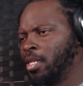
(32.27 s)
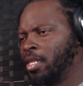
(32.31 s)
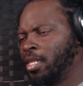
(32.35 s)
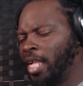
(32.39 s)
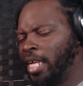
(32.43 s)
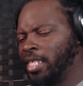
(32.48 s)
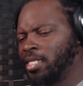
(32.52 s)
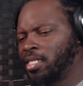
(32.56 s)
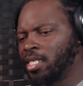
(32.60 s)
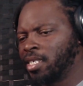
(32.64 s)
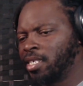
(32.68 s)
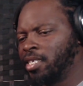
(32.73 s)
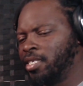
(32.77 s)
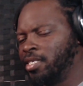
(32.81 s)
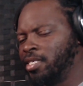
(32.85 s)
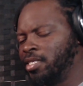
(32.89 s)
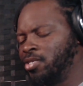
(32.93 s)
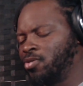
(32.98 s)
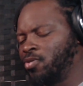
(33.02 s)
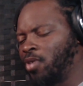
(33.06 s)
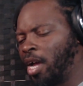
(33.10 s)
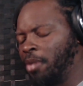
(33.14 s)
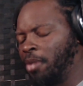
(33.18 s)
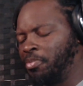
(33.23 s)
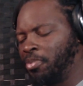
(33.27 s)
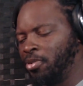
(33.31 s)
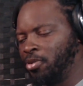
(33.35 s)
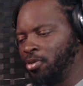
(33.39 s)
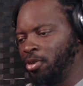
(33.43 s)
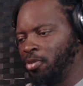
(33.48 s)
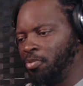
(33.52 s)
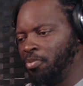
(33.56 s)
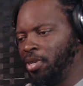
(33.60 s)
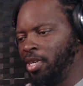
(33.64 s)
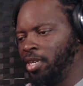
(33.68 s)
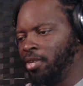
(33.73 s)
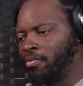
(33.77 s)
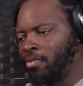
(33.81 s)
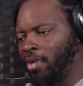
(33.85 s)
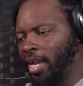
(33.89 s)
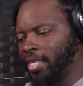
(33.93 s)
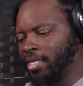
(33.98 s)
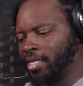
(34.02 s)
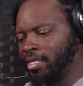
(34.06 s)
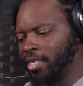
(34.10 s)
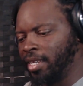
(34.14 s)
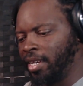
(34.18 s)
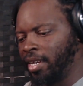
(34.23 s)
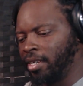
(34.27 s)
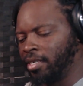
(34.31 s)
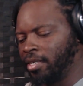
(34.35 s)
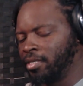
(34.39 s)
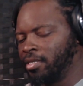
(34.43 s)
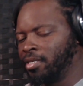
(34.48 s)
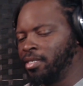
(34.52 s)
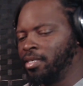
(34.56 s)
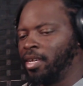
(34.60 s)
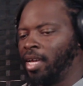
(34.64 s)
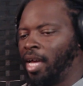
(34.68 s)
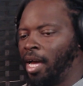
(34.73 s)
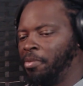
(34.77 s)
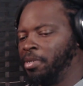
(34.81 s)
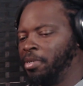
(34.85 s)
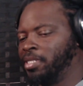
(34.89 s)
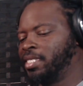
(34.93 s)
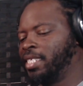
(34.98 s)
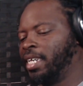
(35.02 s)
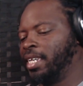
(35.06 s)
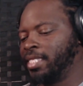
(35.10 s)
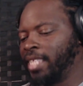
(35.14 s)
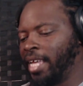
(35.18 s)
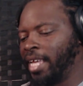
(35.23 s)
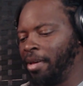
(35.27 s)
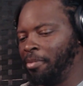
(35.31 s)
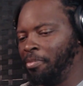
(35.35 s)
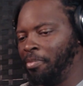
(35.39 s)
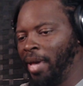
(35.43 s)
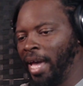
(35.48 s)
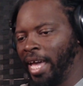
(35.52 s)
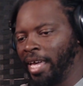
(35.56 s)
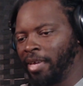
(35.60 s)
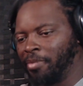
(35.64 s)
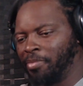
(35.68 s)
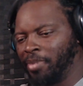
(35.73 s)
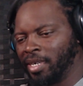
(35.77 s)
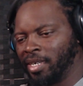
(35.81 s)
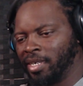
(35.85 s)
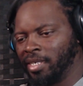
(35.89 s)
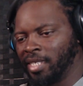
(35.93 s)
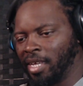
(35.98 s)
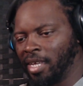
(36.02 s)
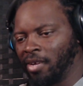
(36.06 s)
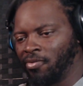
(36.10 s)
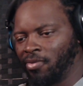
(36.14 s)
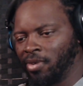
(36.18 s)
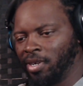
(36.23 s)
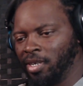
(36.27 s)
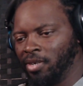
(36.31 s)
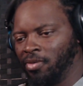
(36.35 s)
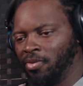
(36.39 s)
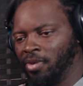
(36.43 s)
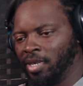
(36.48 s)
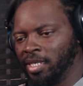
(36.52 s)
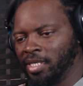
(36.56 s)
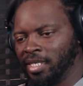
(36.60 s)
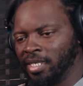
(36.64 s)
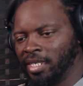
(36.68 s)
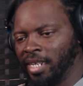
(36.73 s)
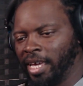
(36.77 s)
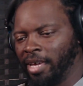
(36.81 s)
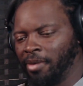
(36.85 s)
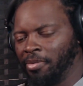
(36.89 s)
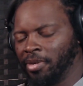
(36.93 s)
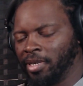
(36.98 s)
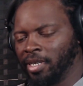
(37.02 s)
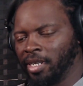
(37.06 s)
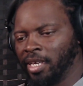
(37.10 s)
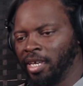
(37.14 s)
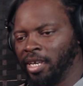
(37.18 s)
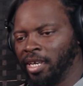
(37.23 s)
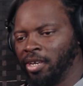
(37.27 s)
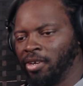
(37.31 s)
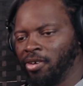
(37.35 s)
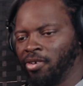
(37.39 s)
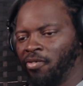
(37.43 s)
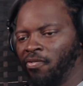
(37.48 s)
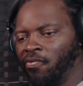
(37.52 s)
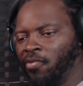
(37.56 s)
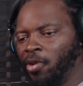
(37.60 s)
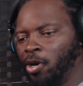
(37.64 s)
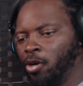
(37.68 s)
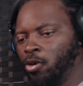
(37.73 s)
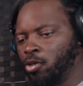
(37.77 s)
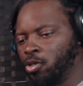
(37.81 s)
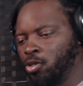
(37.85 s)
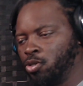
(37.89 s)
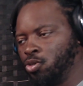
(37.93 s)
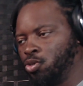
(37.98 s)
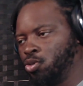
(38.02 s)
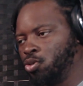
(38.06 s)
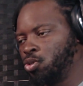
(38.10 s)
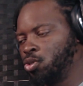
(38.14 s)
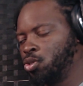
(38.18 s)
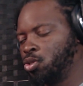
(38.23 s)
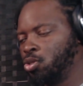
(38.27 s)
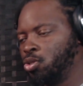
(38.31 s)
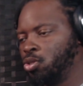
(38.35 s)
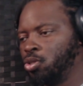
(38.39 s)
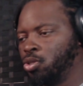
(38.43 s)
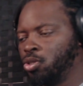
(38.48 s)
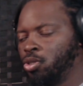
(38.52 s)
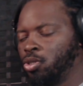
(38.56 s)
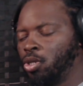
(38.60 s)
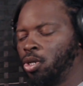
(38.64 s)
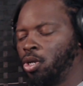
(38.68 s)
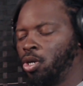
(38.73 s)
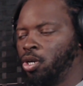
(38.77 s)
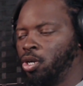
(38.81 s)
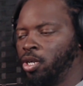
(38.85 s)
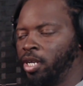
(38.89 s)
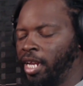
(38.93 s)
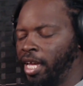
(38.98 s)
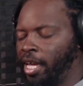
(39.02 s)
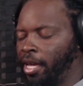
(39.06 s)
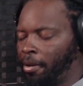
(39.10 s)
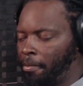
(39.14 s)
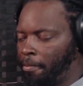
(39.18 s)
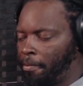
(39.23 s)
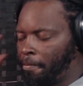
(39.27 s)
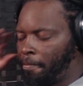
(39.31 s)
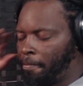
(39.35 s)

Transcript: That's a good drop on the beat right there. I'm gonna take that back because I really wasn't able to hear the vocals on that.